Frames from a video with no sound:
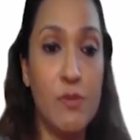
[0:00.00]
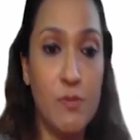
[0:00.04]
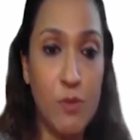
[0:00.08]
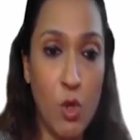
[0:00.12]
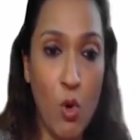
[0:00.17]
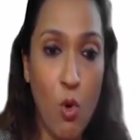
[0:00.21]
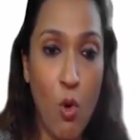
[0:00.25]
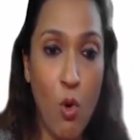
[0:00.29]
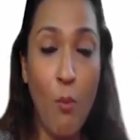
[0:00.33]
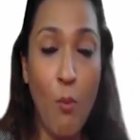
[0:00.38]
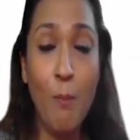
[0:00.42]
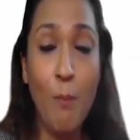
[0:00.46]

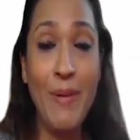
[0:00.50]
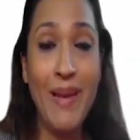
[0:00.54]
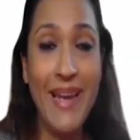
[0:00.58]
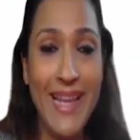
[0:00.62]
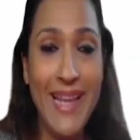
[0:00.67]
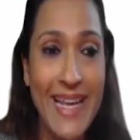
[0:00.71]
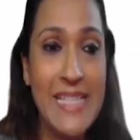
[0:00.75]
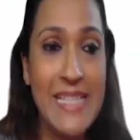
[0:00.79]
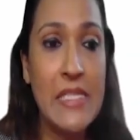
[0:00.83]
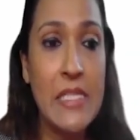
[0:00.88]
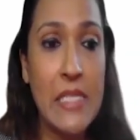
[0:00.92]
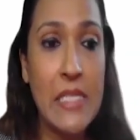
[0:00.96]
So
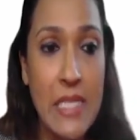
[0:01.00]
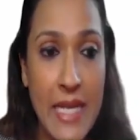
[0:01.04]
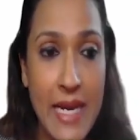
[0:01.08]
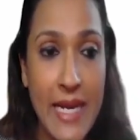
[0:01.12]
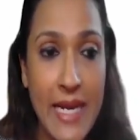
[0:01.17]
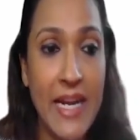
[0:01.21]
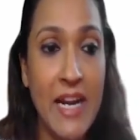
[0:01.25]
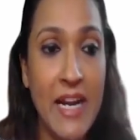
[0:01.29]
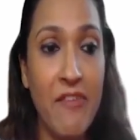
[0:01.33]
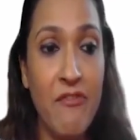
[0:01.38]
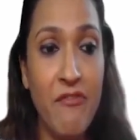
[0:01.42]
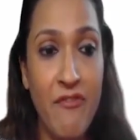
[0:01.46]
please
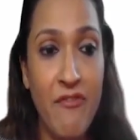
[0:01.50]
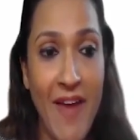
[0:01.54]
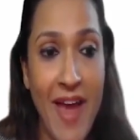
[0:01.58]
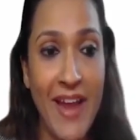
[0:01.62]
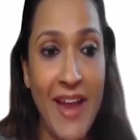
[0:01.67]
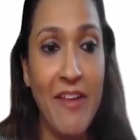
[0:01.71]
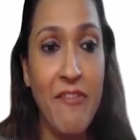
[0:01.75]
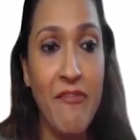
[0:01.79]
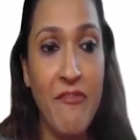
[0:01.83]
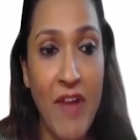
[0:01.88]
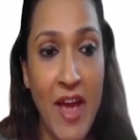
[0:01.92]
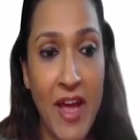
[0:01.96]
read it
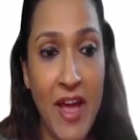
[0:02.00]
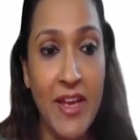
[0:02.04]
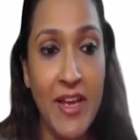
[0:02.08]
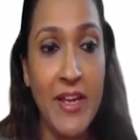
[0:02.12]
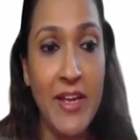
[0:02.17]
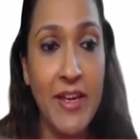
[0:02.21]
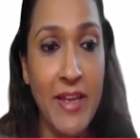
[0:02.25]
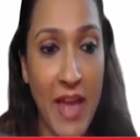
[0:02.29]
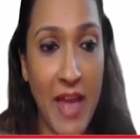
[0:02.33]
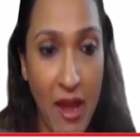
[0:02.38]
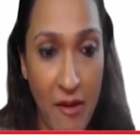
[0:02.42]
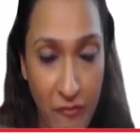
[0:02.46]
very,
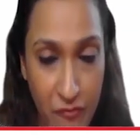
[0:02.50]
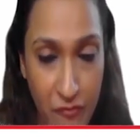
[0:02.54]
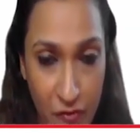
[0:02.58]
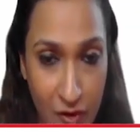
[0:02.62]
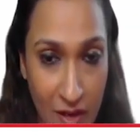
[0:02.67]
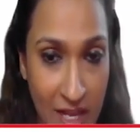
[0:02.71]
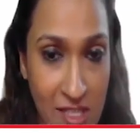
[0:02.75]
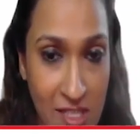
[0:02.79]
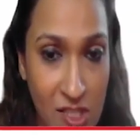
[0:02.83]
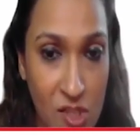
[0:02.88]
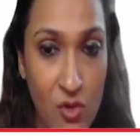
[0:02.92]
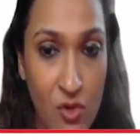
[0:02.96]
very
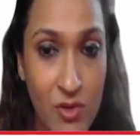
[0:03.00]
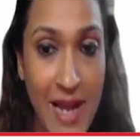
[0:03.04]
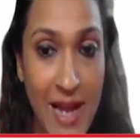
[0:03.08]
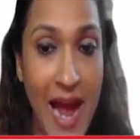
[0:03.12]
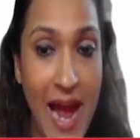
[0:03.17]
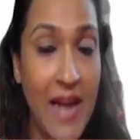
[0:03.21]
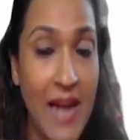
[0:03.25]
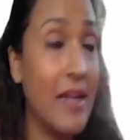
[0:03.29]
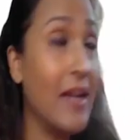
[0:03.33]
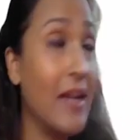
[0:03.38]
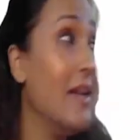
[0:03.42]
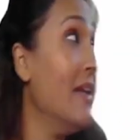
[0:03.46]
carefully so
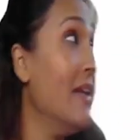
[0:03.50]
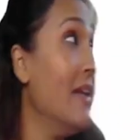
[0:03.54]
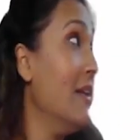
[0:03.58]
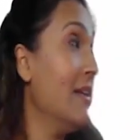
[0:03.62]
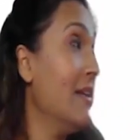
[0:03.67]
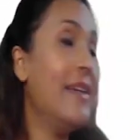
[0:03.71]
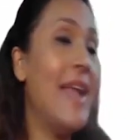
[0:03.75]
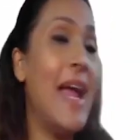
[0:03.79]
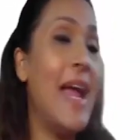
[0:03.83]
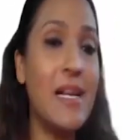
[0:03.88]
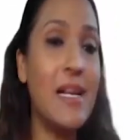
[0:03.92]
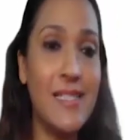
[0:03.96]
that
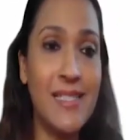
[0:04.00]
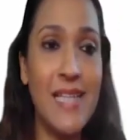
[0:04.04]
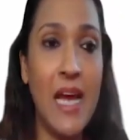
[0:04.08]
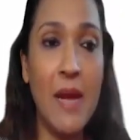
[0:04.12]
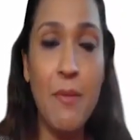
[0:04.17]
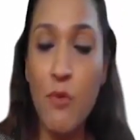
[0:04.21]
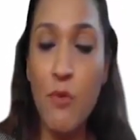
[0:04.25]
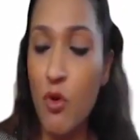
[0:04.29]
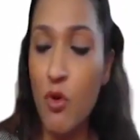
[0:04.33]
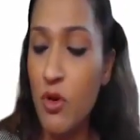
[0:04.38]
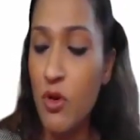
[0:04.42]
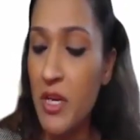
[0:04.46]
next
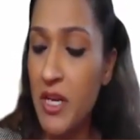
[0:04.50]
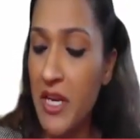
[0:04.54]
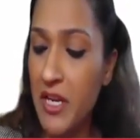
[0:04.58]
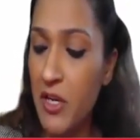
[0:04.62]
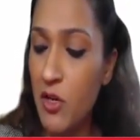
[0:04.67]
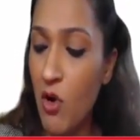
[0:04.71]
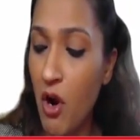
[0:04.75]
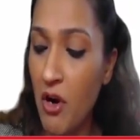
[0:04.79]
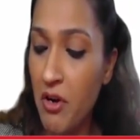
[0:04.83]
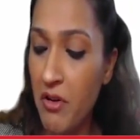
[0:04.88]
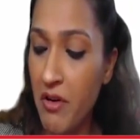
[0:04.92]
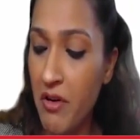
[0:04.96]
time you
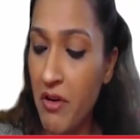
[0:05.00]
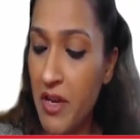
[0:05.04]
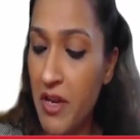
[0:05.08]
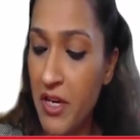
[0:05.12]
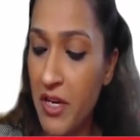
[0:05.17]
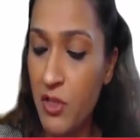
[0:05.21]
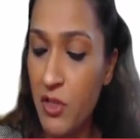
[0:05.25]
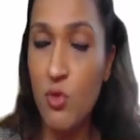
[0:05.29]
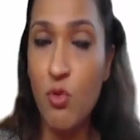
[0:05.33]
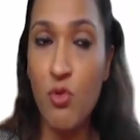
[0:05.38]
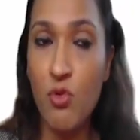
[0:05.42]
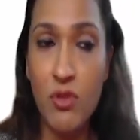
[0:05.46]
need not
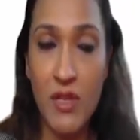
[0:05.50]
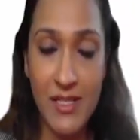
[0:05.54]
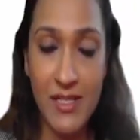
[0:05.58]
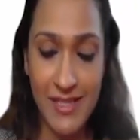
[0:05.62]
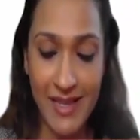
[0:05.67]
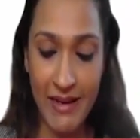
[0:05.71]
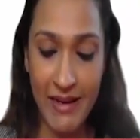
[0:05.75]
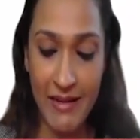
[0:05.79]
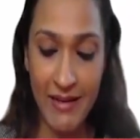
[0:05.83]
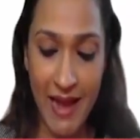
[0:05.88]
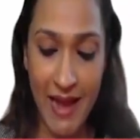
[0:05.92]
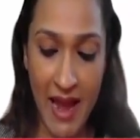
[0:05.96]
read through
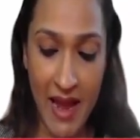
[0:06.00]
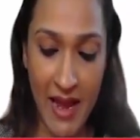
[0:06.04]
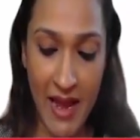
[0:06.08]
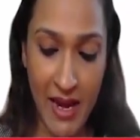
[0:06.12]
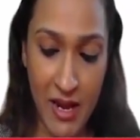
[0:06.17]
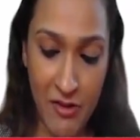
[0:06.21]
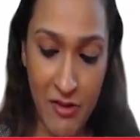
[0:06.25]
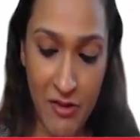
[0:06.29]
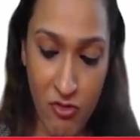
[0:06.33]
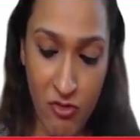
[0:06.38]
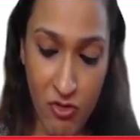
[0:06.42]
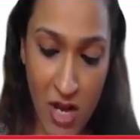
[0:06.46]
this
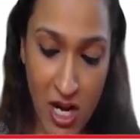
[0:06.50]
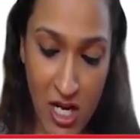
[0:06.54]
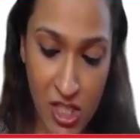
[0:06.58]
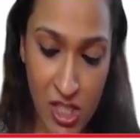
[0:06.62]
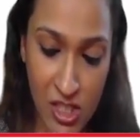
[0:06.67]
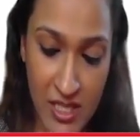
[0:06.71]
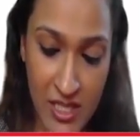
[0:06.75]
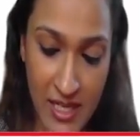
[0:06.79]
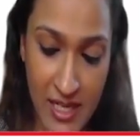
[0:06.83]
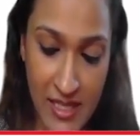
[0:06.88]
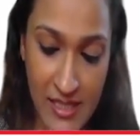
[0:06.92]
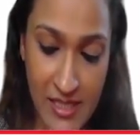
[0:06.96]
entire
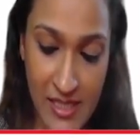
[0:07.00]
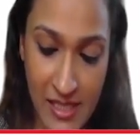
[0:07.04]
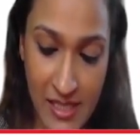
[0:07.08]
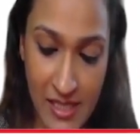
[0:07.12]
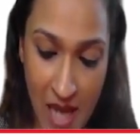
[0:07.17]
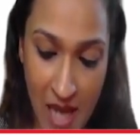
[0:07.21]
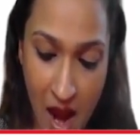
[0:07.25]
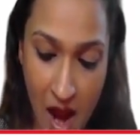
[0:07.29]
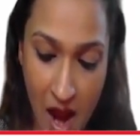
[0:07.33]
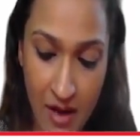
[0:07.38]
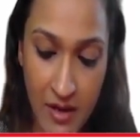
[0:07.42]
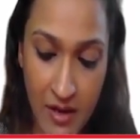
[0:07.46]
introduction and can
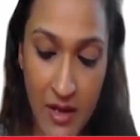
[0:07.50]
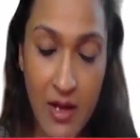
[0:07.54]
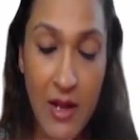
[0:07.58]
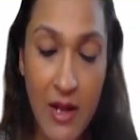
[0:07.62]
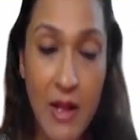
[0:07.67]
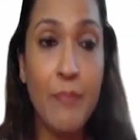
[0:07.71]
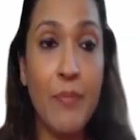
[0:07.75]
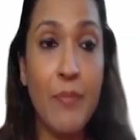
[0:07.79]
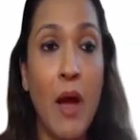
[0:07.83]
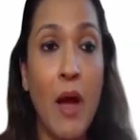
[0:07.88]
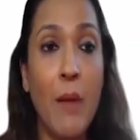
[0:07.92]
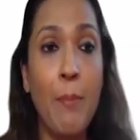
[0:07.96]
start
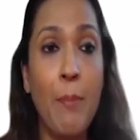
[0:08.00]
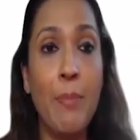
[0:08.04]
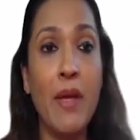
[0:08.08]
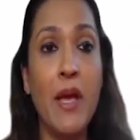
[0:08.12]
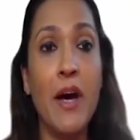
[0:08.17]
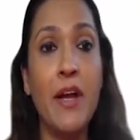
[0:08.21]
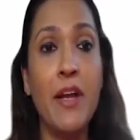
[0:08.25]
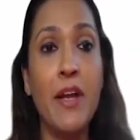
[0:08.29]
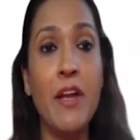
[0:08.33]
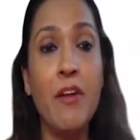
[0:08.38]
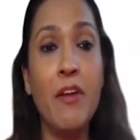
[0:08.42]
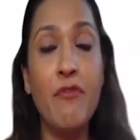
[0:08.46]

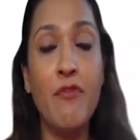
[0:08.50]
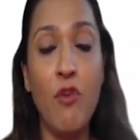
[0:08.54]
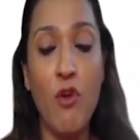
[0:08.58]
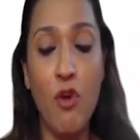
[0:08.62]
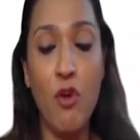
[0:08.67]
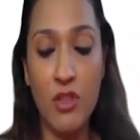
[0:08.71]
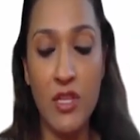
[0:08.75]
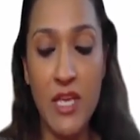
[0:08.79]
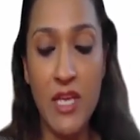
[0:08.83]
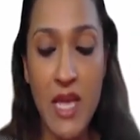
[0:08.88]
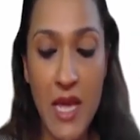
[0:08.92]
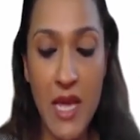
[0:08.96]
appearing
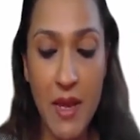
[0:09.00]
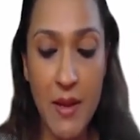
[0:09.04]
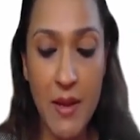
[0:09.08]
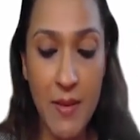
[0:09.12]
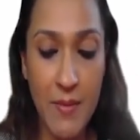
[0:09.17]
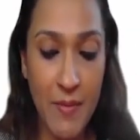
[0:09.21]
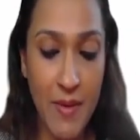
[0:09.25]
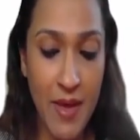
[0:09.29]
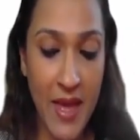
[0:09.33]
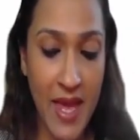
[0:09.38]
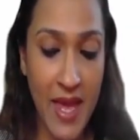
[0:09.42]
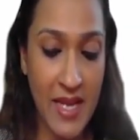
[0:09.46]
for the
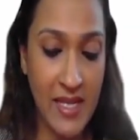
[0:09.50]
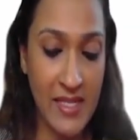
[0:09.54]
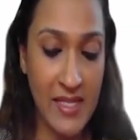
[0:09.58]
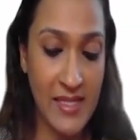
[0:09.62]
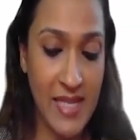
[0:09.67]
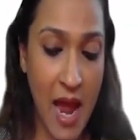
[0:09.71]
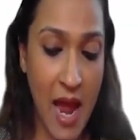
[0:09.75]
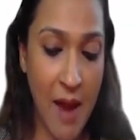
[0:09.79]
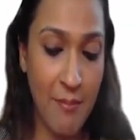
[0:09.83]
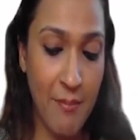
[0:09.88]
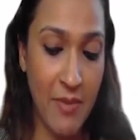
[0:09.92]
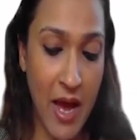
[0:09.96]

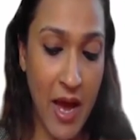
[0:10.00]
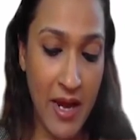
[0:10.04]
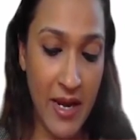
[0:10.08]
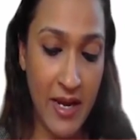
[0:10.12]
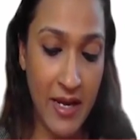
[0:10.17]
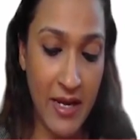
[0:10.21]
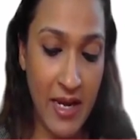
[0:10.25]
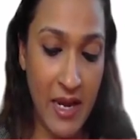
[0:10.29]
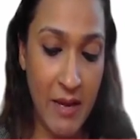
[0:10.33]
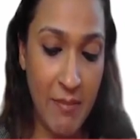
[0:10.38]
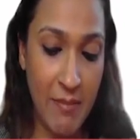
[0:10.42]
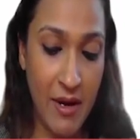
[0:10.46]
exam
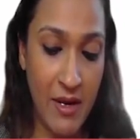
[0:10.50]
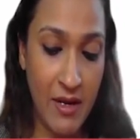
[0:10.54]
directly.